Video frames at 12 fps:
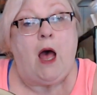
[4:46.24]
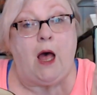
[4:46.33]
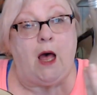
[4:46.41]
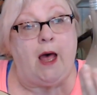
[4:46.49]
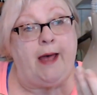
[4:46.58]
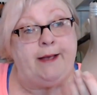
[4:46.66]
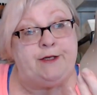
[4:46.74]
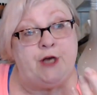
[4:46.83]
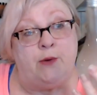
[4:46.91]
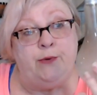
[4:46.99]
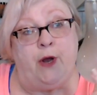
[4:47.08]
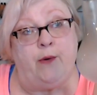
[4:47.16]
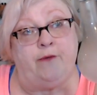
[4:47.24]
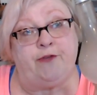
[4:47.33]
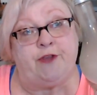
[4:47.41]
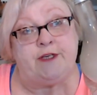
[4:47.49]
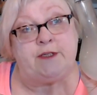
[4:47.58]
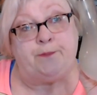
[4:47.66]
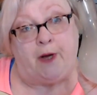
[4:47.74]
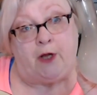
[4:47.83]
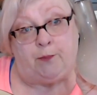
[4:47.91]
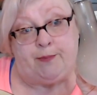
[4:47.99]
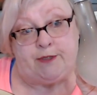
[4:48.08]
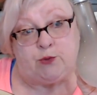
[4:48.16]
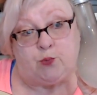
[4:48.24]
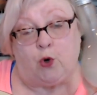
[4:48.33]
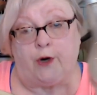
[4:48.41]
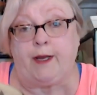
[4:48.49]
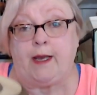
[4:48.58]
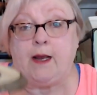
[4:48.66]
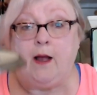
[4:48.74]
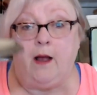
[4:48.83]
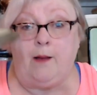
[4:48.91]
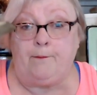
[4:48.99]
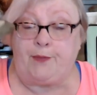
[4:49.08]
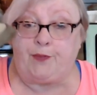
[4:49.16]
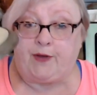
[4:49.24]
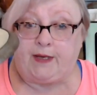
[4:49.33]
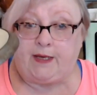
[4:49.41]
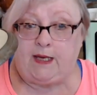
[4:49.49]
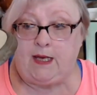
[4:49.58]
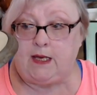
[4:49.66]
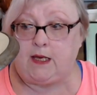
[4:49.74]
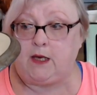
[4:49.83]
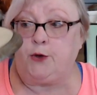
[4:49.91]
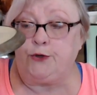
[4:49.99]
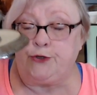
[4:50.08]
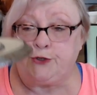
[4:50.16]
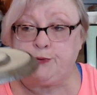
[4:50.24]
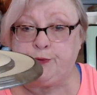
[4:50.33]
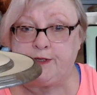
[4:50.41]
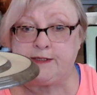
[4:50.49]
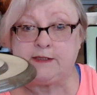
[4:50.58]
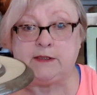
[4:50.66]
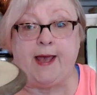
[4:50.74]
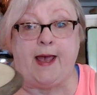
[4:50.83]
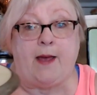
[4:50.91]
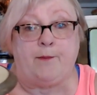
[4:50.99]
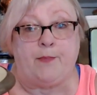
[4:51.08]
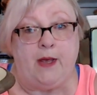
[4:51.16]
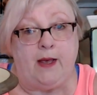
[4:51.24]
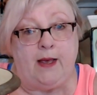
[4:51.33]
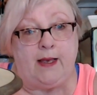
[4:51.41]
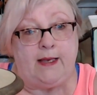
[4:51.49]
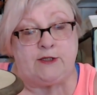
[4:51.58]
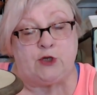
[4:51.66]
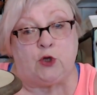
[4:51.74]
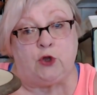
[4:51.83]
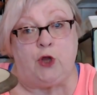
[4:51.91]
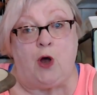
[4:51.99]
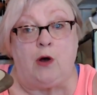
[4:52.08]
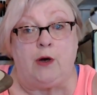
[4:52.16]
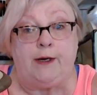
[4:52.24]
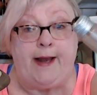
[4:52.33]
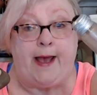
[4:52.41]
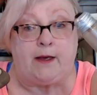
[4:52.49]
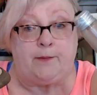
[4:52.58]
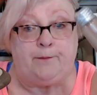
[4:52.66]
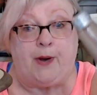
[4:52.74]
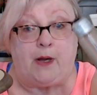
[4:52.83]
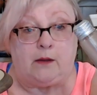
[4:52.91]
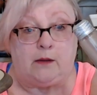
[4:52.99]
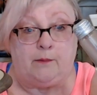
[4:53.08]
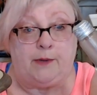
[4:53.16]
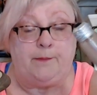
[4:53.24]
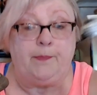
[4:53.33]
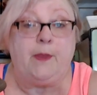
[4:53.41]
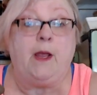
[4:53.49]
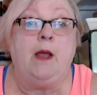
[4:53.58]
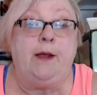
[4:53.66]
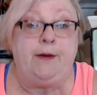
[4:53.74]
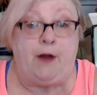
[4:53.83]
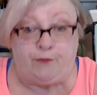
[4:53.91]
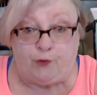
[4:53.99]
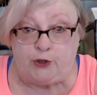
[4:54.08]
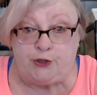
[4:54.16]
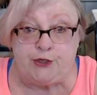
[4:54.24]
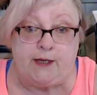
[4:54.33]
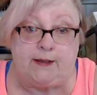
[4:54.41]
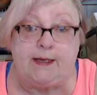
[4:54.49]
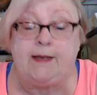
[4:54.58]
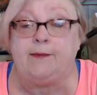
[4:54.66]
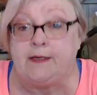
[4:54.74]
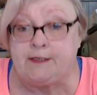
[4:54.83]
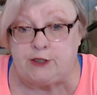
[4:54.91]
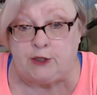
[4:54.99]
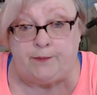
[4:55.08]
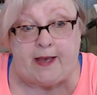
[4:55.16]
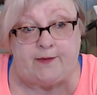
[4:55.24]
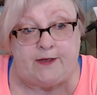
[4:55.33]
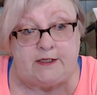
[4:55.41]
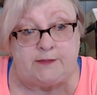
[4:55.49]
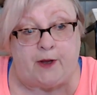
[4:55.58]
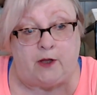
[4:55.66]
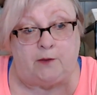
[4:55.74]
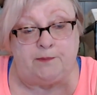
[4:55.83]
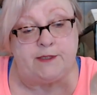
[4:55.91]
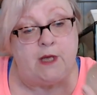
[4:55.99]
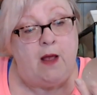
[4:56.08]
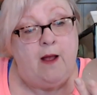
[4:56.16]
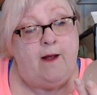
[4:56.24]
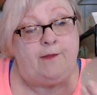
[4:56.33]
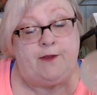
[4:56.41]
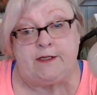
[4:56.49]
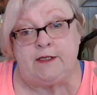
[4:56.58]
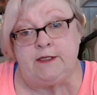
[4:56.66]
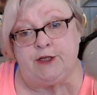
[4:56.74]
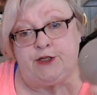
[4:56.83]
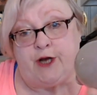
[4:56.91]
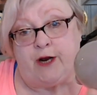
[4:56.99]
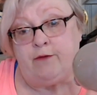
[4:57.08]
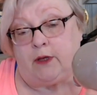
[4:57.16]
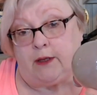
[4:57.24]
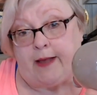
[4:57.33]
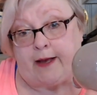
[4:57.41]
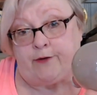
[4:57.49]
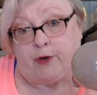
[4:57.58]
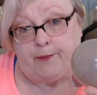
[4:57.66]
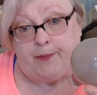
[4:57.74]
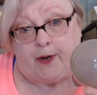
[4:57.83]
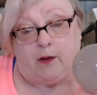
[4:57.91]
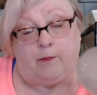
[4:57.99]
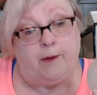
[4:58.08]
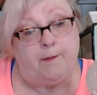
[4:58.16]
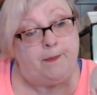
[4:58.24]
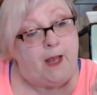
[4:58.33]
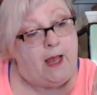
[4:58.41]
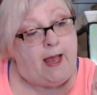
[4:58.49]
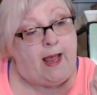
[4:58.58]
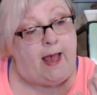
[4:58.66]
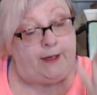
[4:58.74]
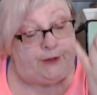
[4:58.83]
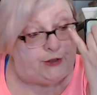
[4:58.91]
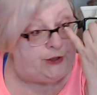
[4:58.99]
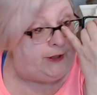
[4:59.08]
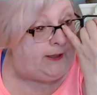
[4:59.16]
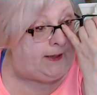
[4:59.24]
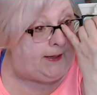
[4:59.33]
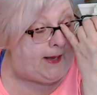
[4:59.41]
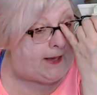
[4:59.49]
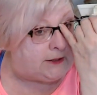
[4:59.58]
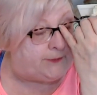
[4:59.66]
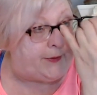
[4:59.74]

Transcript: I don't know if this bulb is working, but the key to this lamp is a long neck bulb. Now, fortunately, they still make these bulbs. This is a General Electric bulb, and GE has been